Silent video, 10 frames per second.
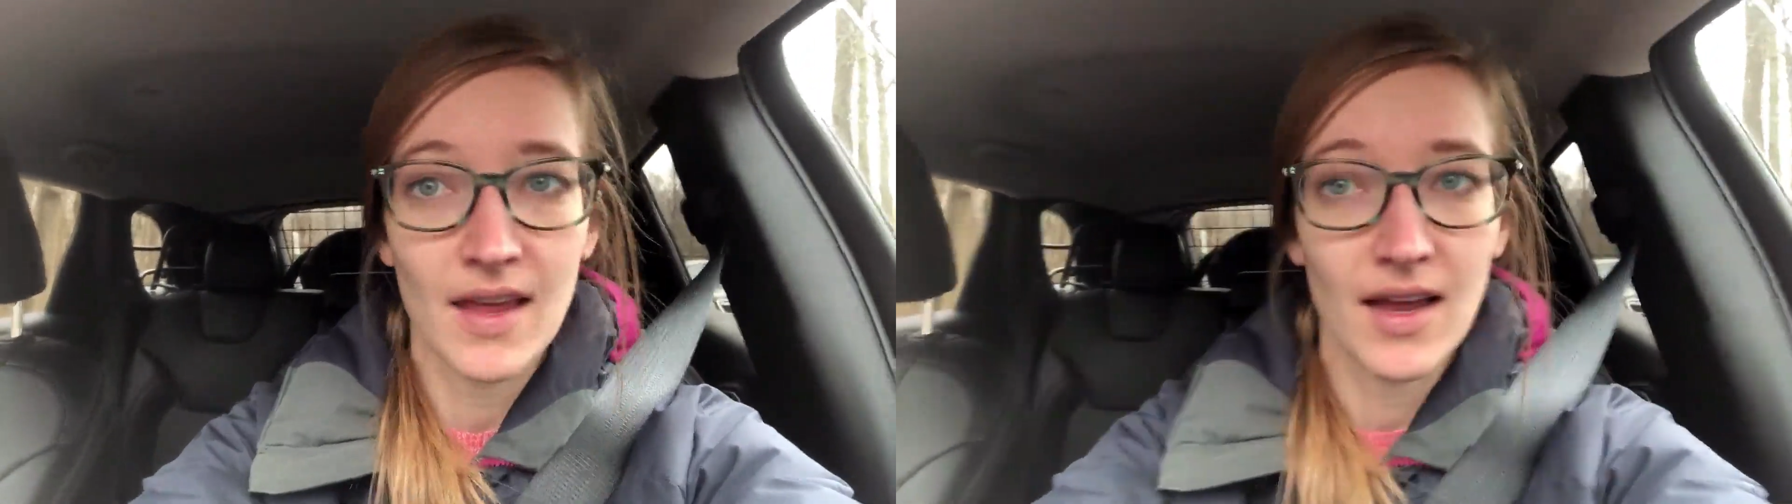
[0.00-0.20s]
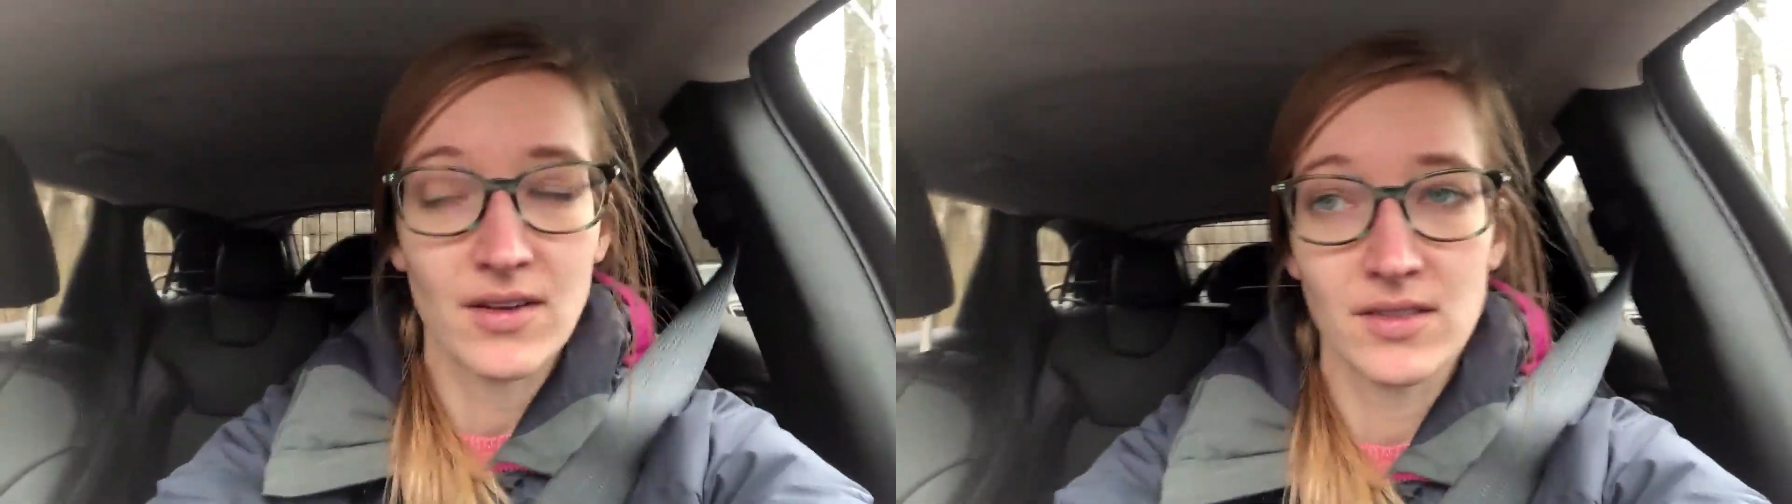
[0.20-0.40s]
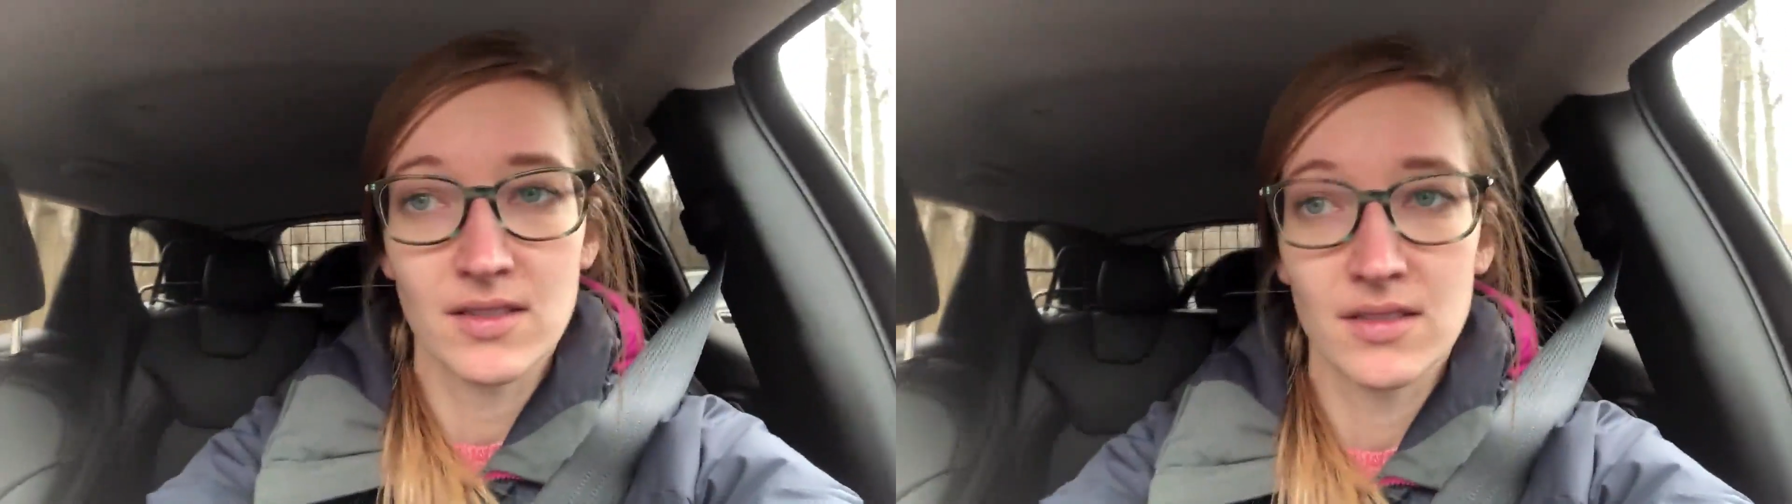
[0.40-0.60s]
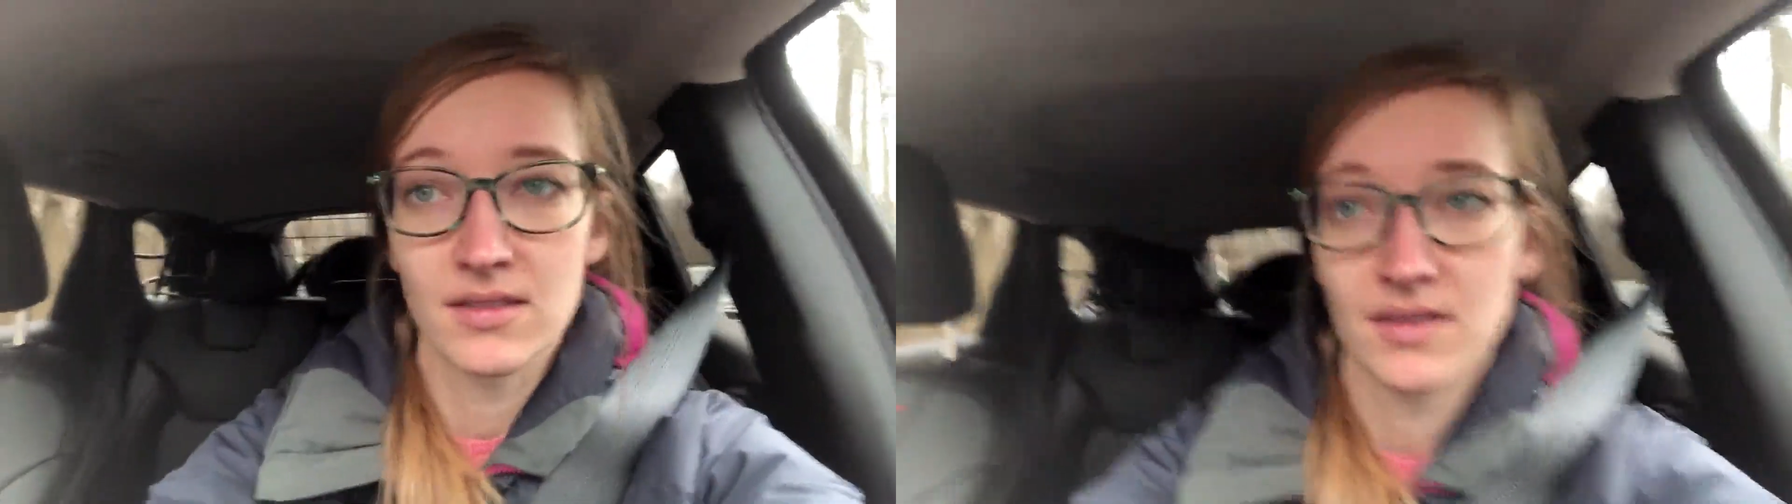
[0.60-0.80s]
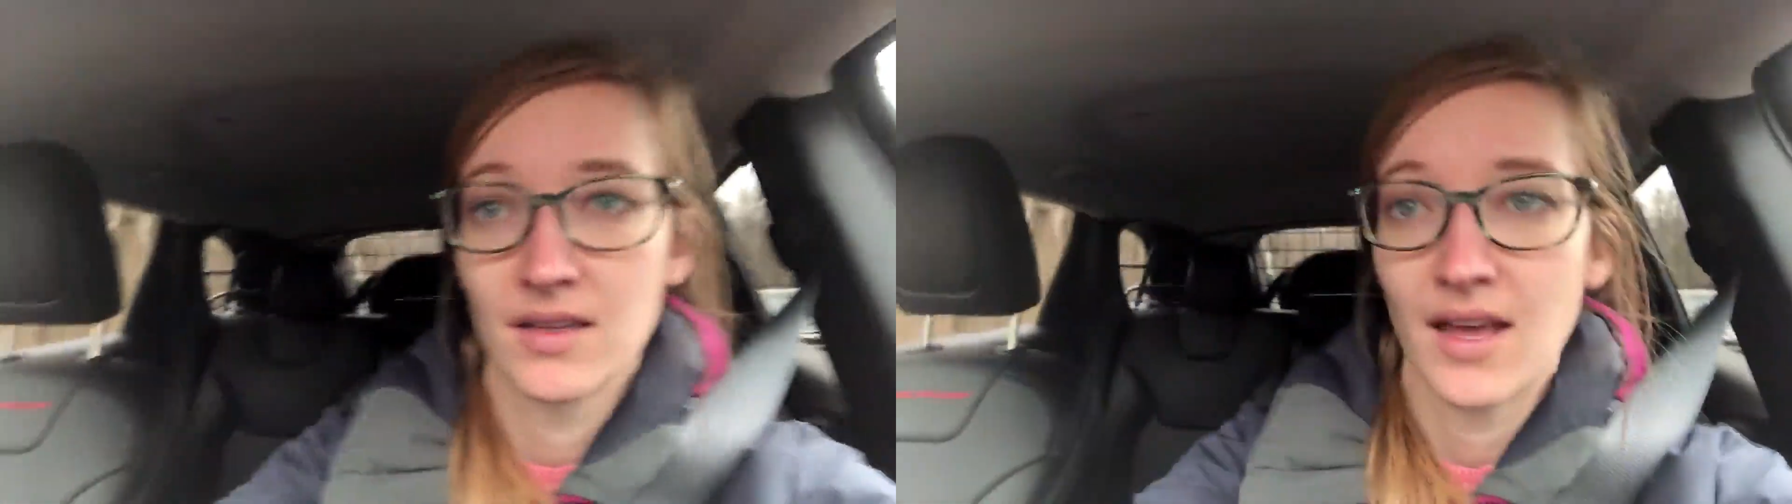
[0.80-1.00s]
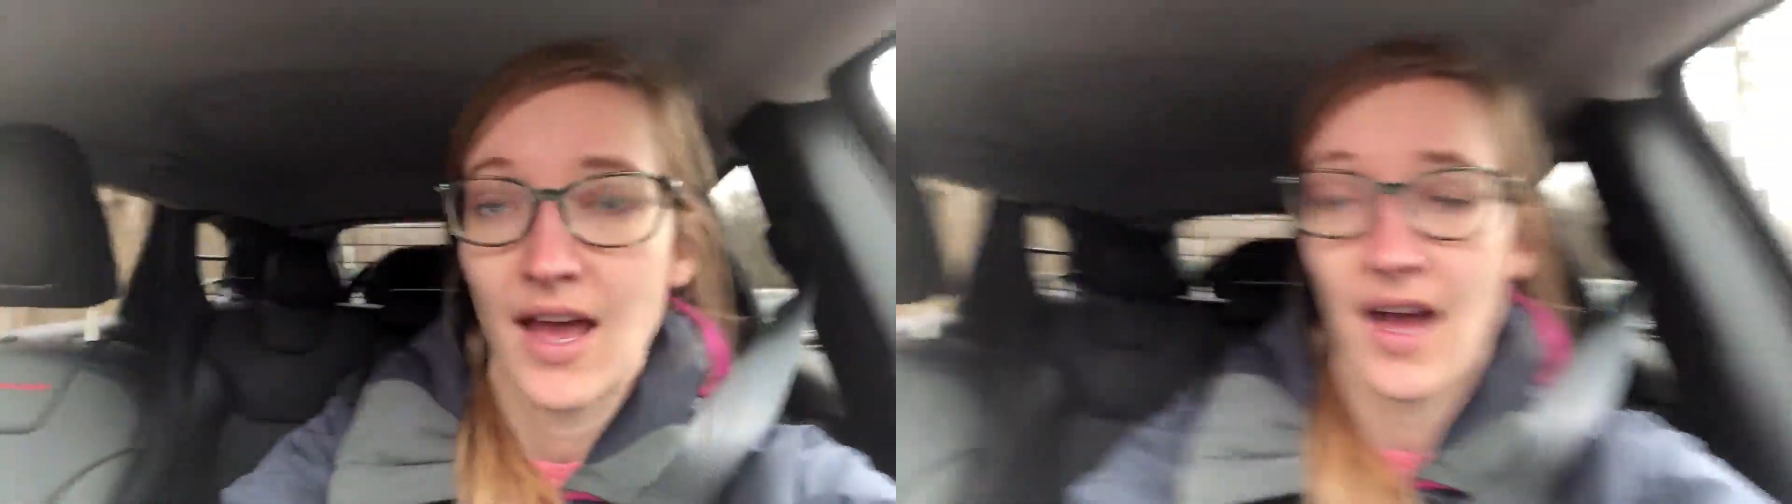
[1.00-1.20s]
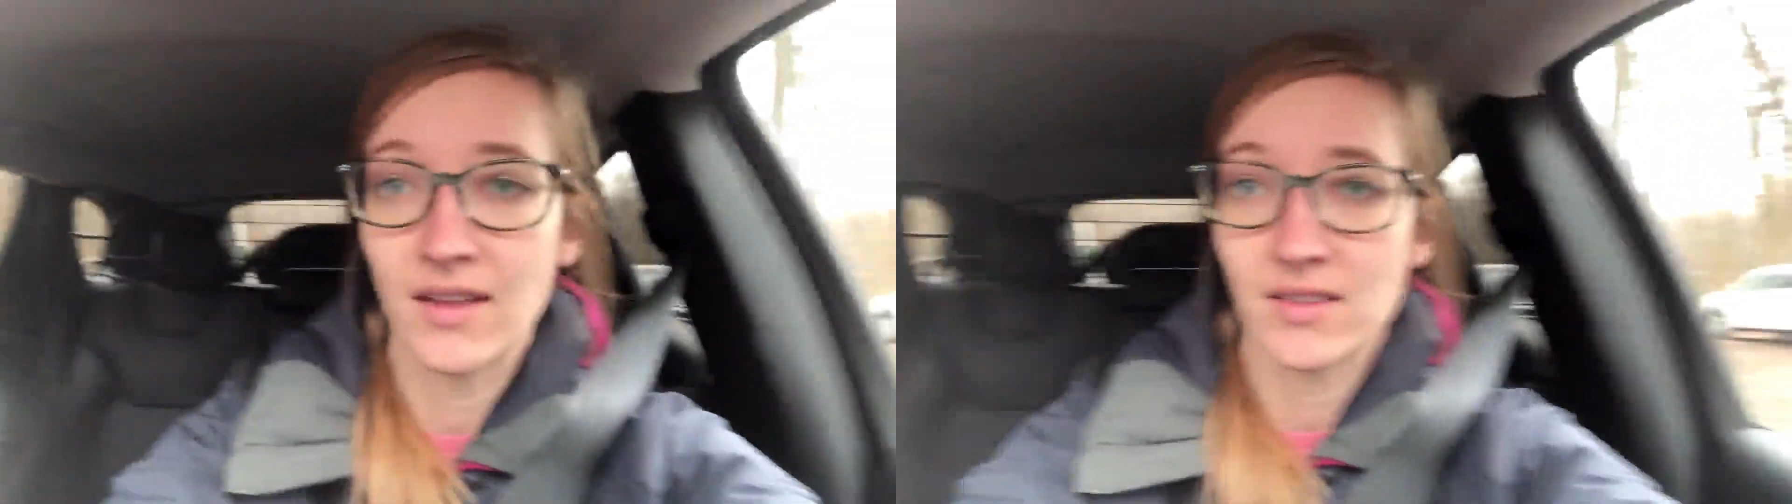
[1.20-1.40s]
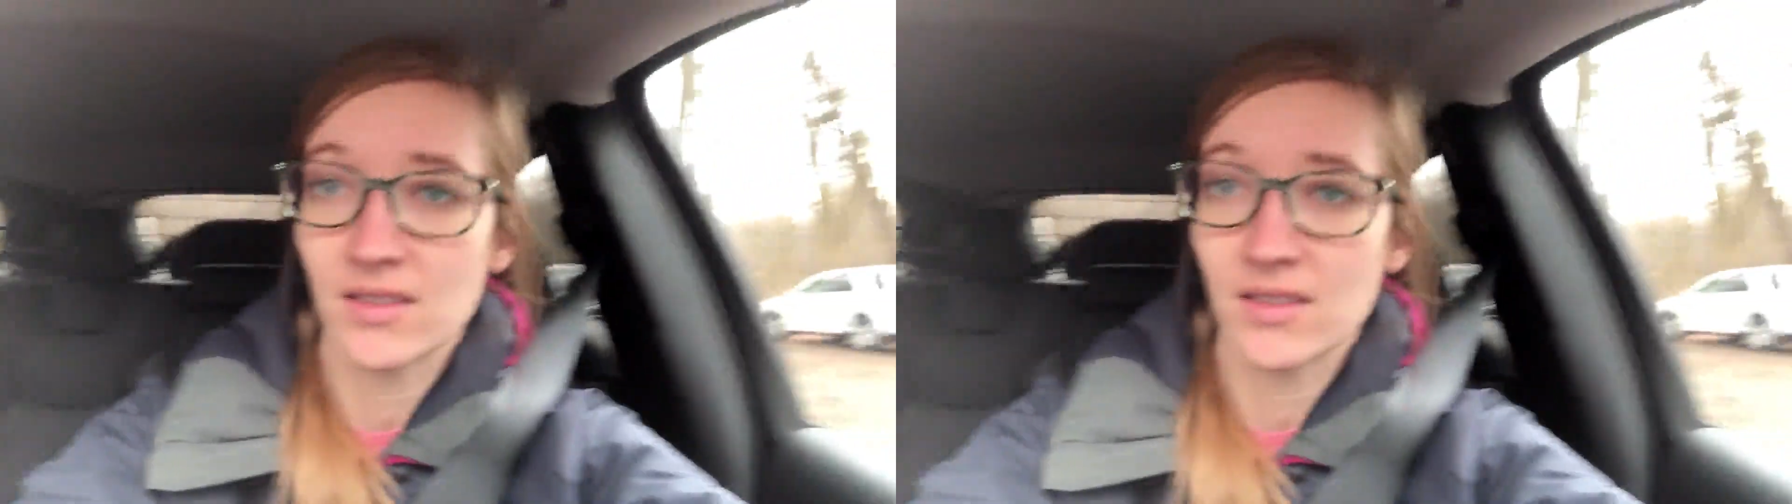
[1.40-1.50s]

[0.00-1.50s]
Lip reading: the house. Atlas